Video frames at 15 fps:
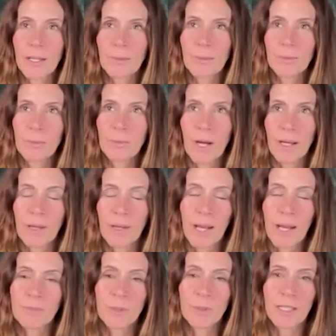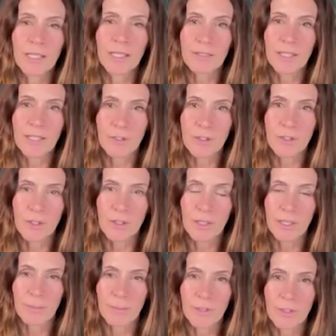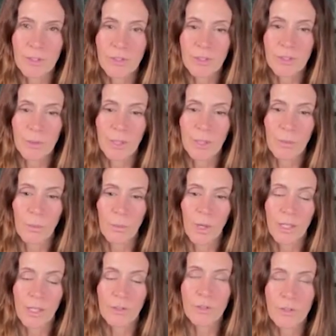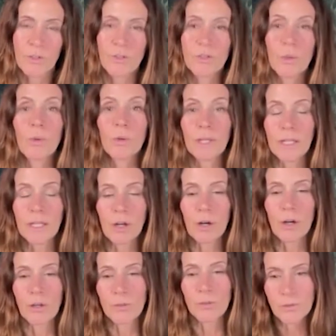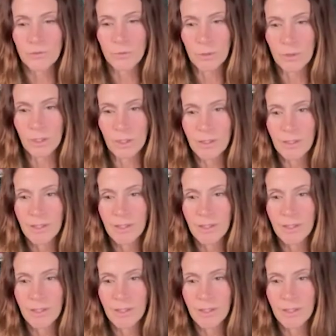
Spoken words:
I'm doing it intentionally. I'm just doing what the story calls for